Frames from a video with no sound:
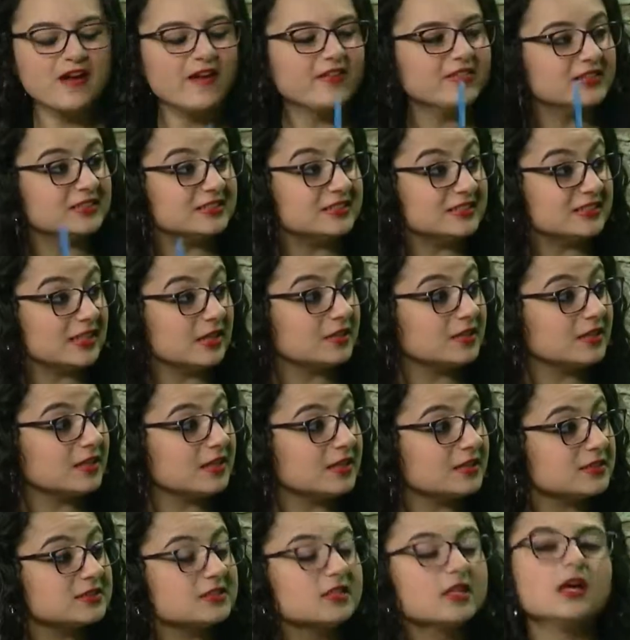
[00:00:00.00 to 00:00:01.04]
The
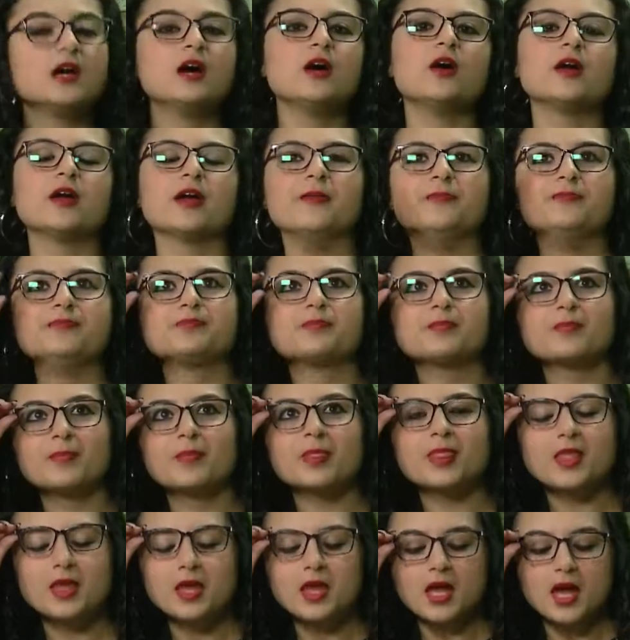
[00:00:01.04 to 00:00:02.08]
Celtics. Okay,
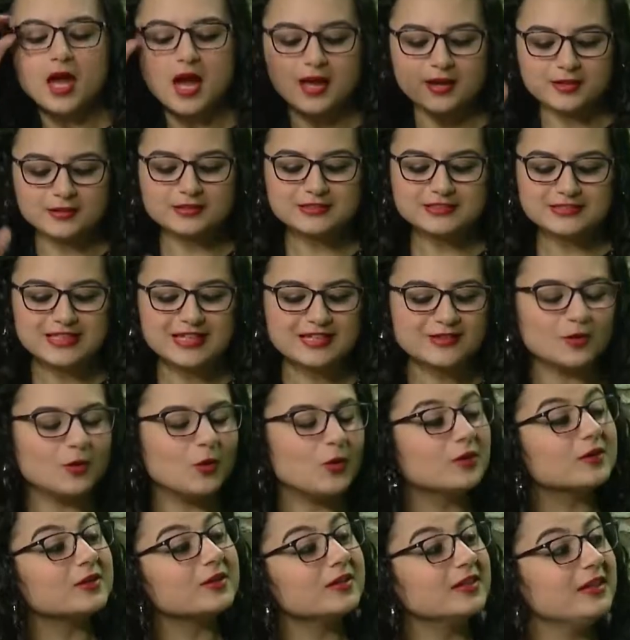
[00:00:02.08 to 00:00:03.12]
I understand the
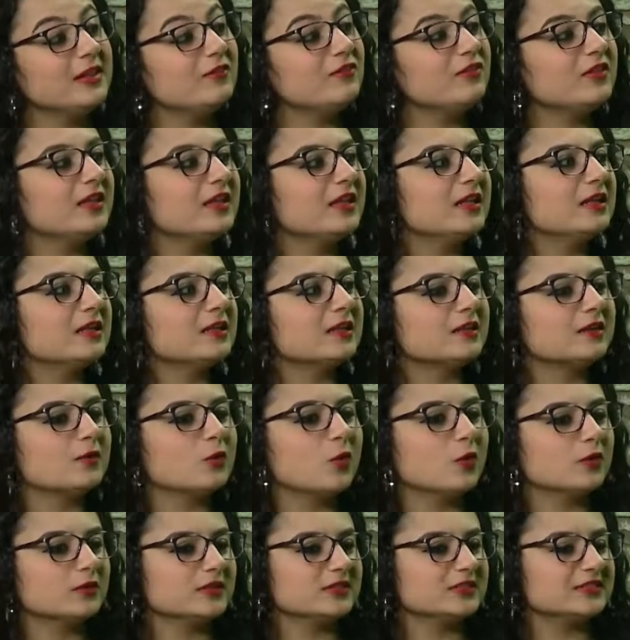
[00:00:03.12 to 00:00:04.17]
whole Cleveland
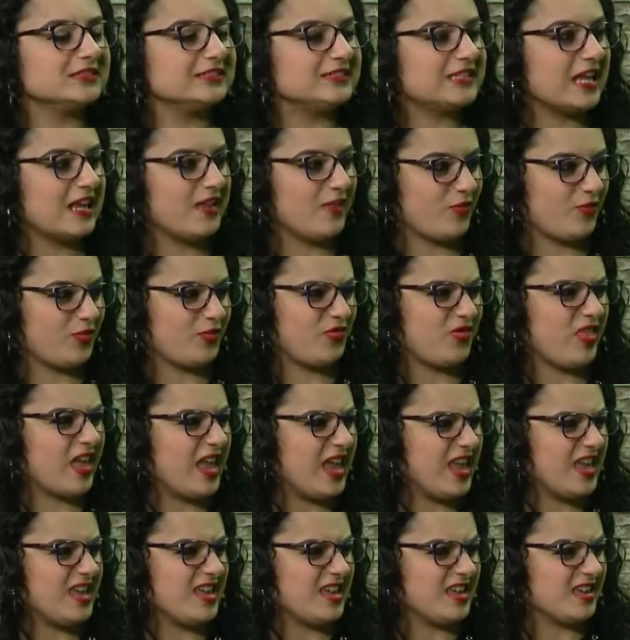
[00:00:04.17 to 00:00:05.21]
Golden State
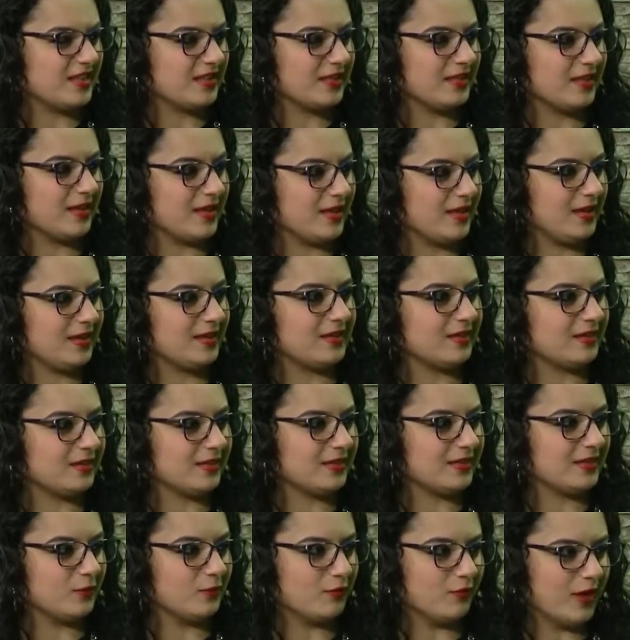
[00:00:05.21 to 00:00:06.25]
thing and like
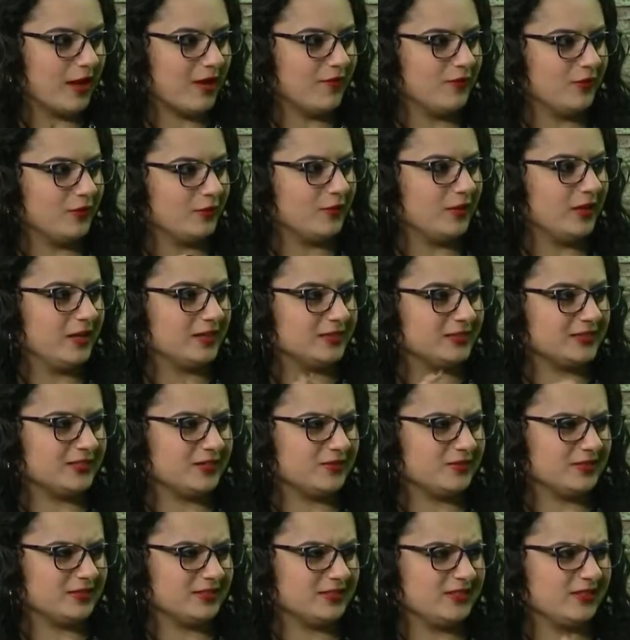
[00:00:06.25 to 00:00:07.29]
the rivalry. It's not
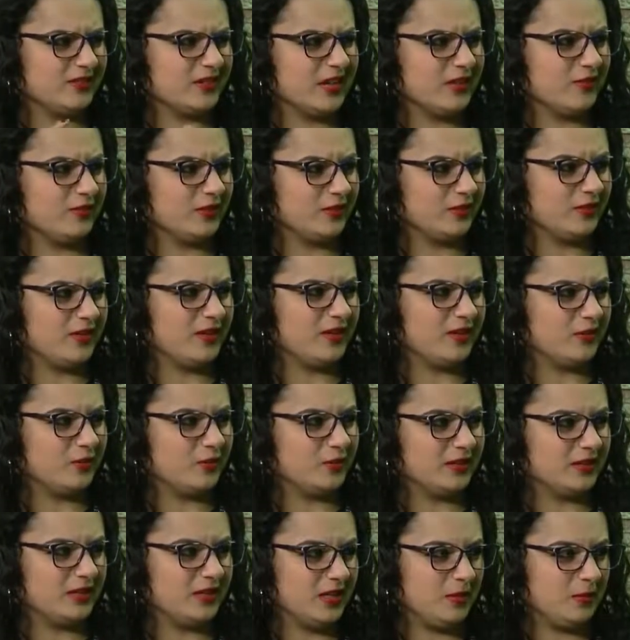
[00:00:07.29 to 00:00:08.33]
really a rivalry if
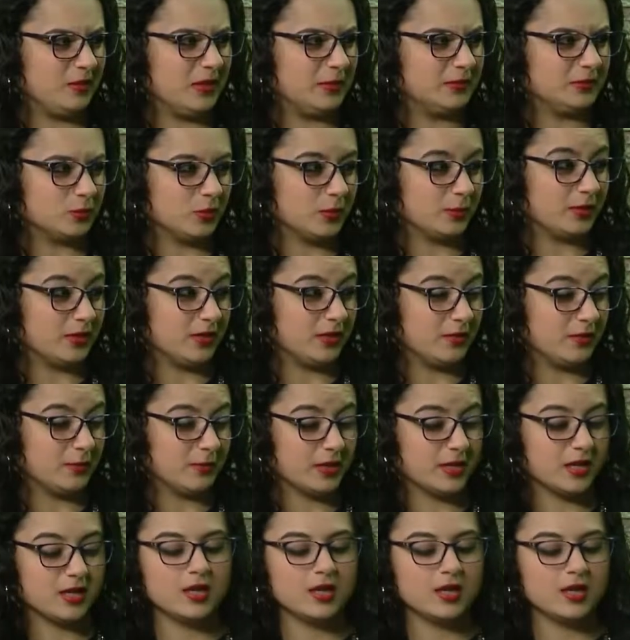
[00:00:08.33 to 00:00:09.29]
one team keeps whooping your butt.